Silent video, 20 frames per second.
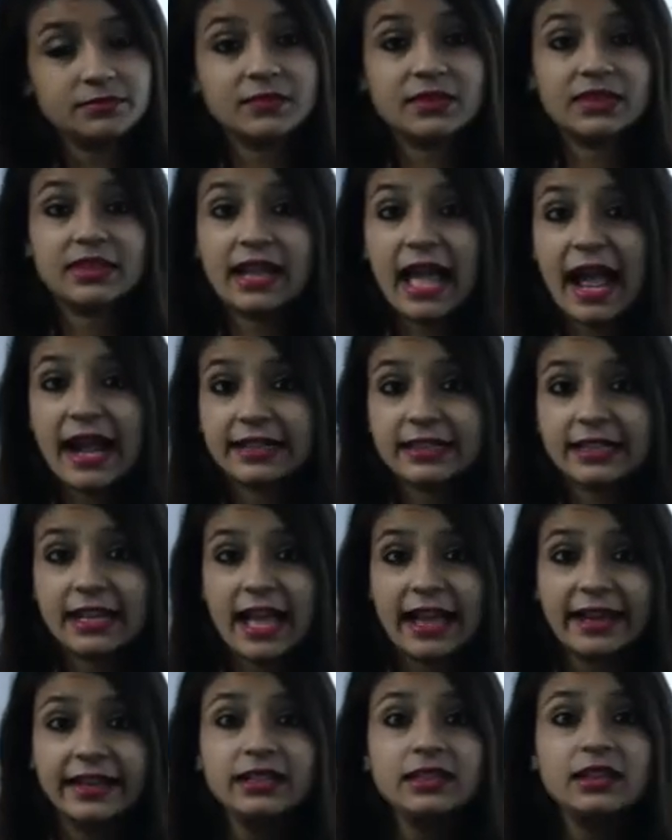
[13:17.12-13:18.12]
That
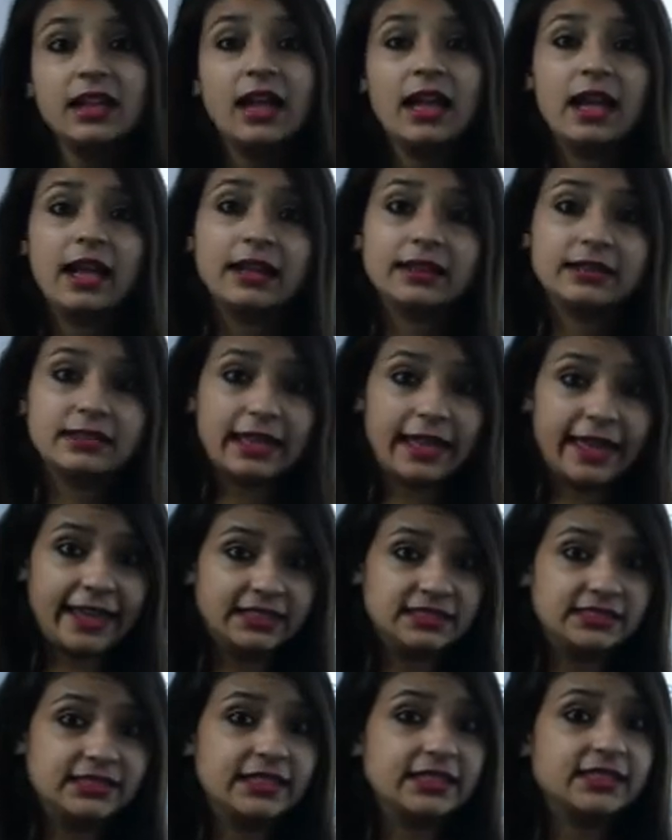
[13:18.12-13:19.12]
night the
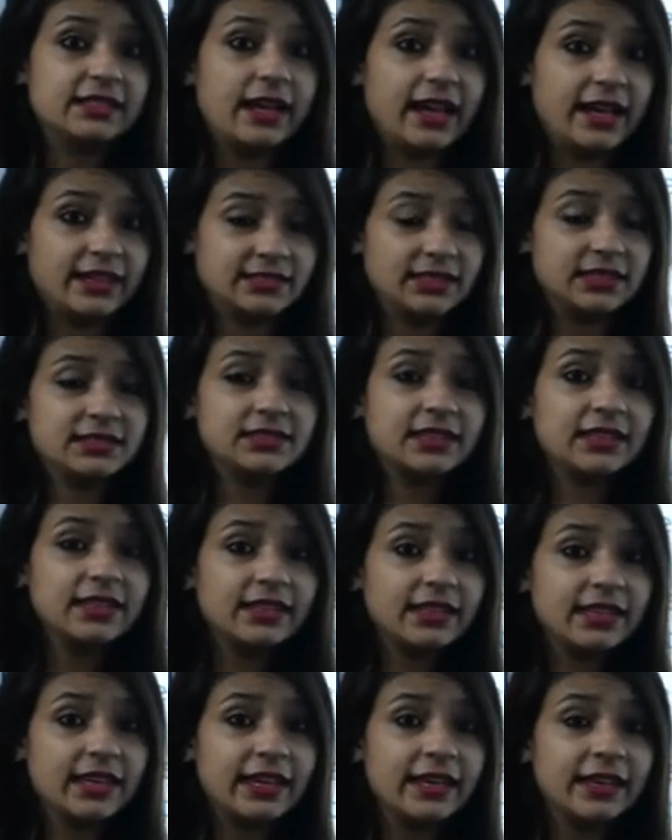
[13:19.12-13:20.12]

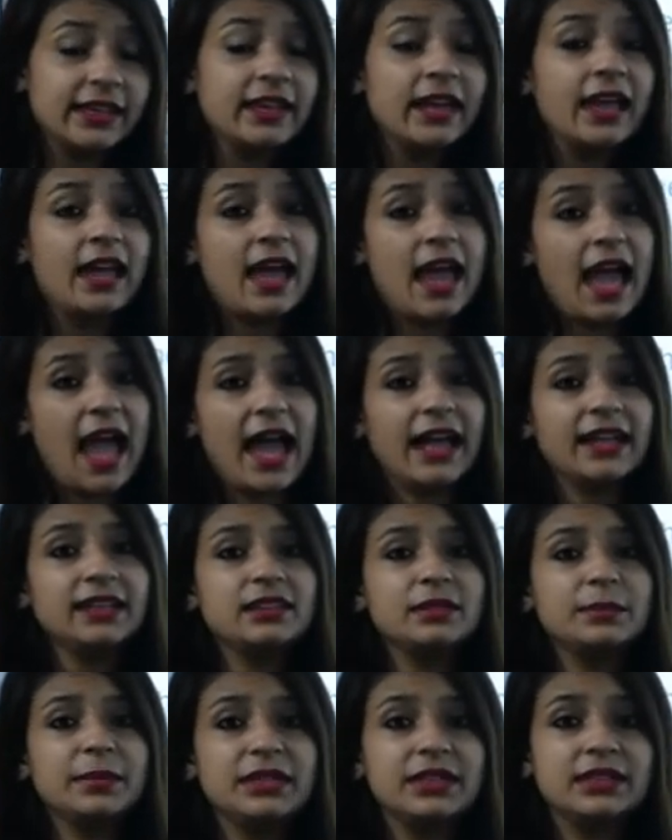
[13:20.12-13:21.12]
existing king
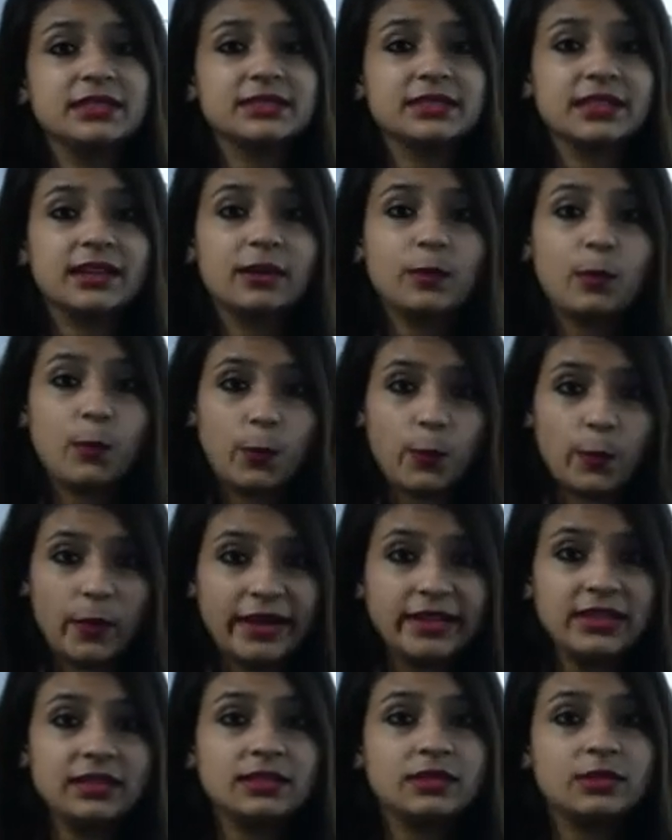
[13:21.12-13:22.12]
and the minister
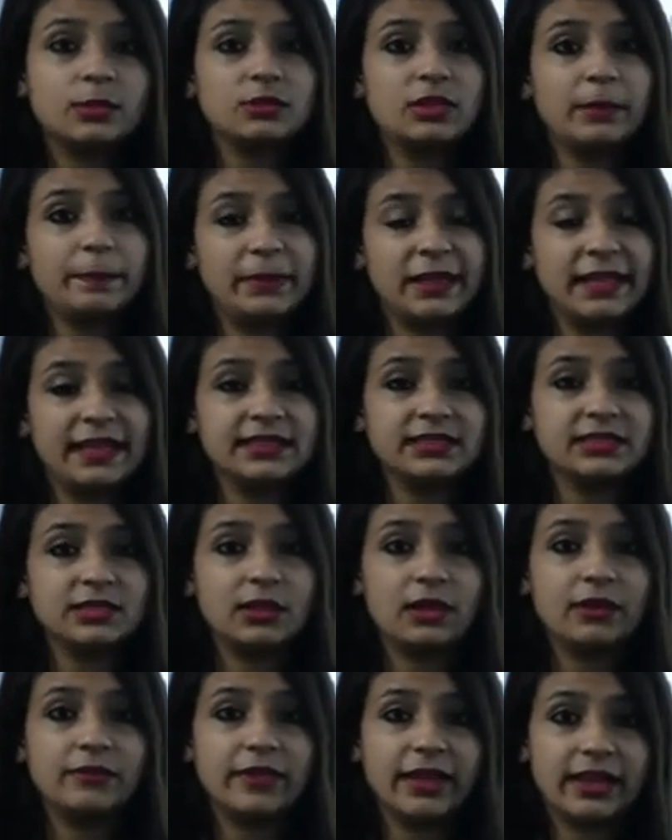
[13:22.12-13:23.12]
went to the place
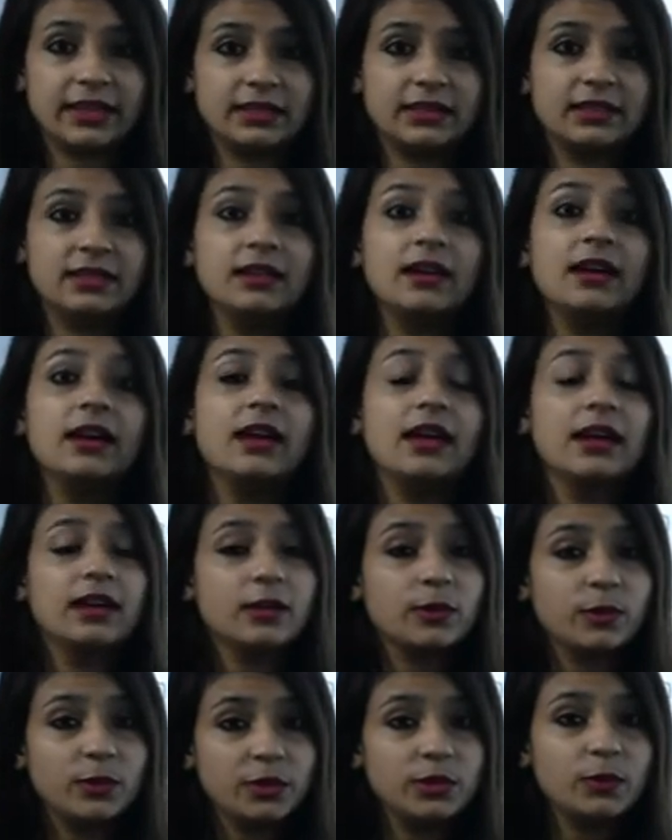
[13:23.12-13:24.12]
where the
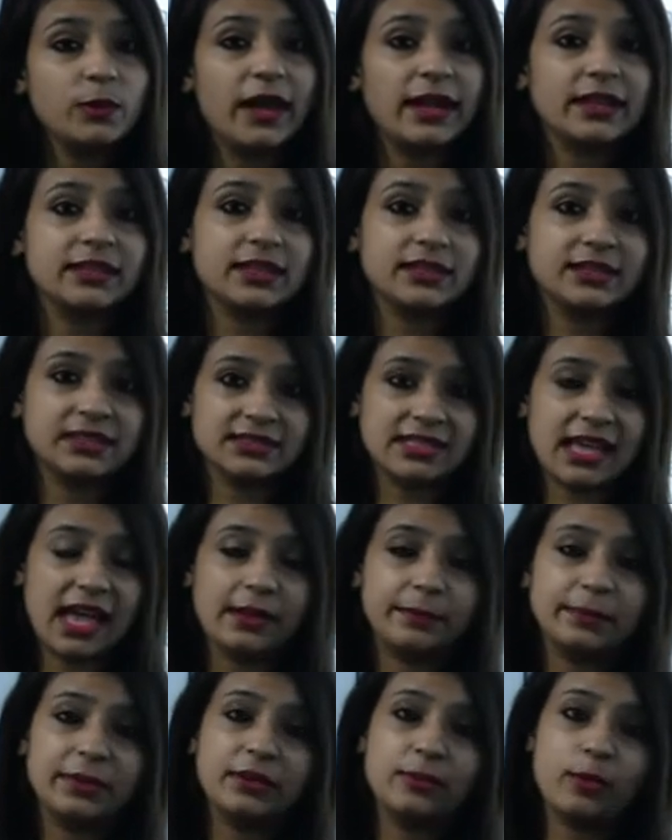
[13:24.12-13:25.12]
Guru and the
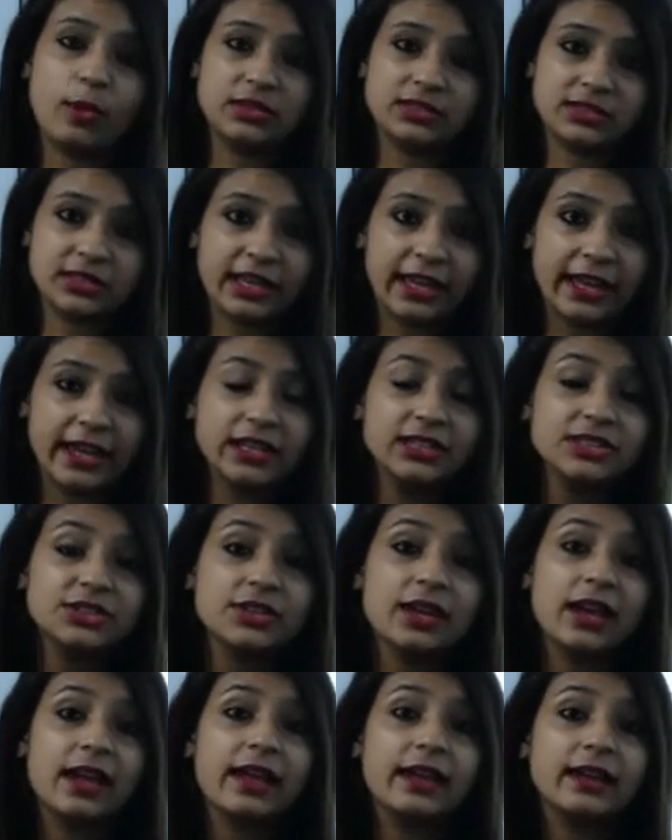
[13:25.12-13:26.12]
disciple was caged.
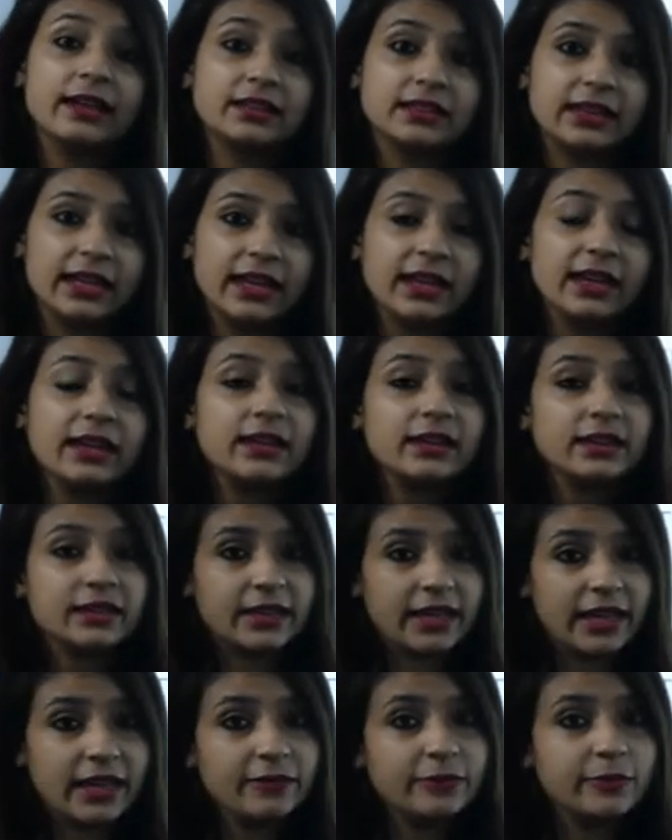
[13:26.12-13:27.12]
They
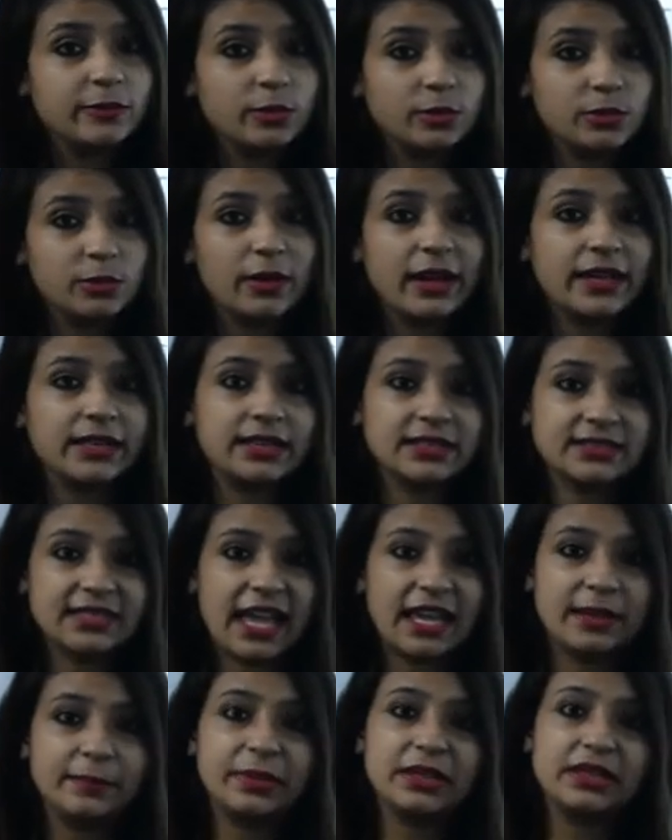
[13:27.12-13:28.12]
gave Guru and
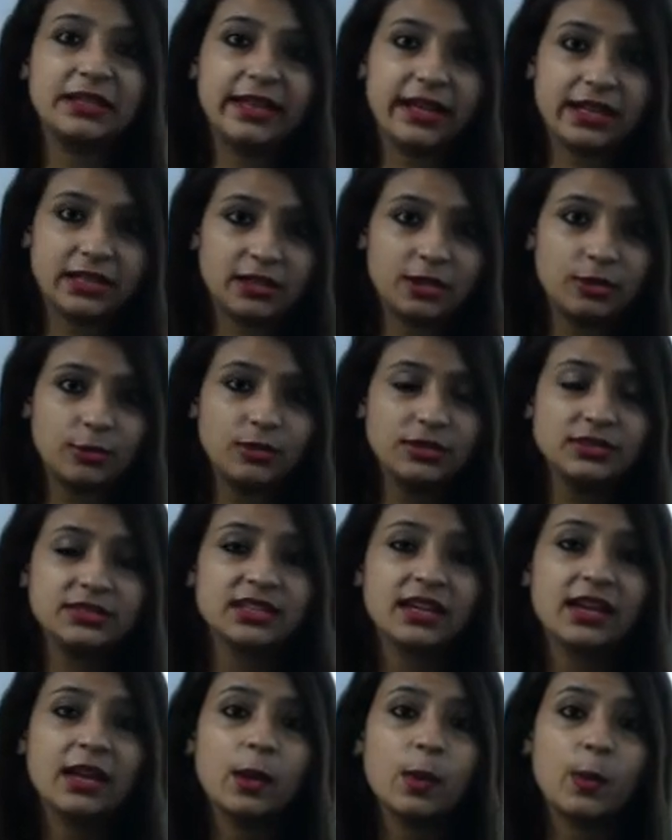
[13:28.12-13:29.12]
disciple their clothes,
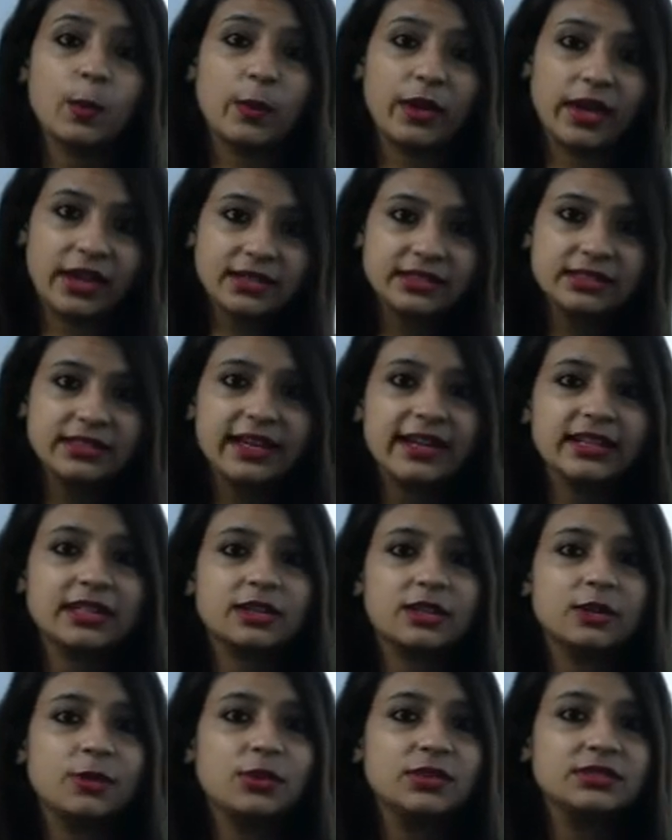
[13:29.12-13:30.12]
wear their
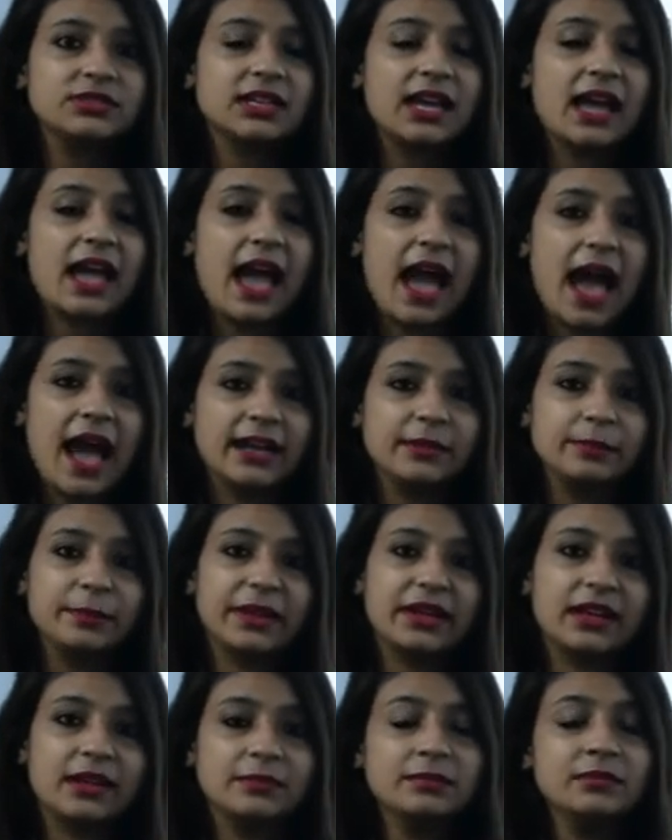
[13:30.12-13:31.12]
clothes and
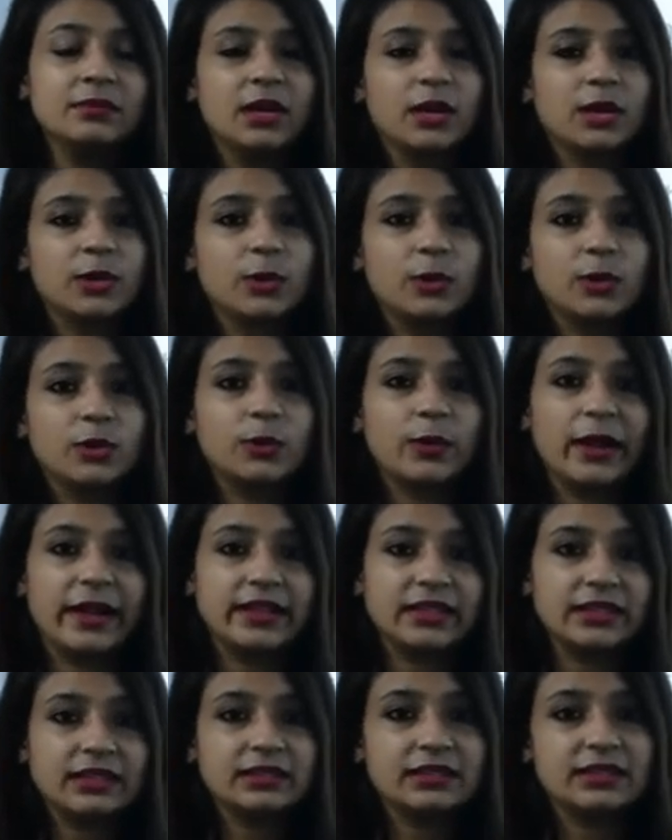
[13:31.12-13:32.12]
become Guru
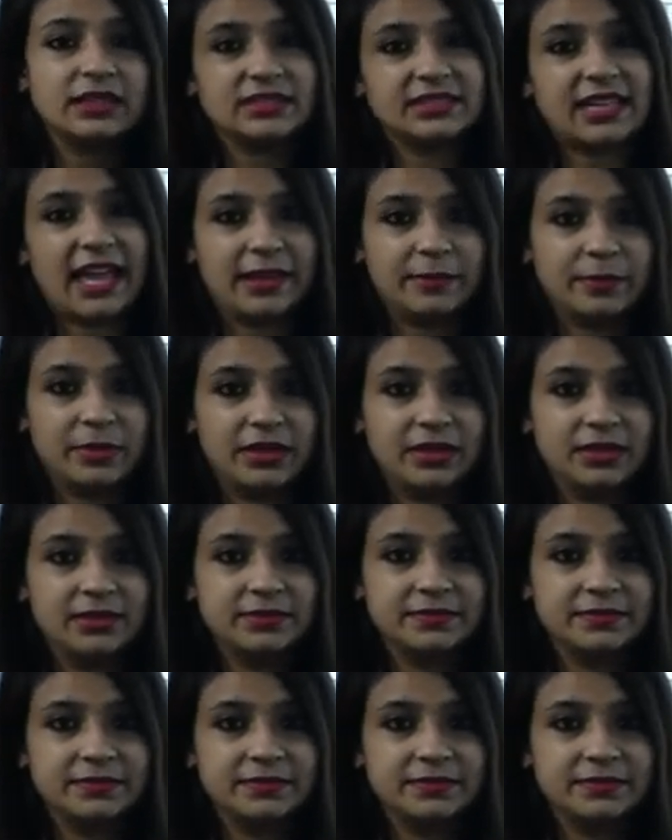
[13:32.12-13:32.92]
and disciple,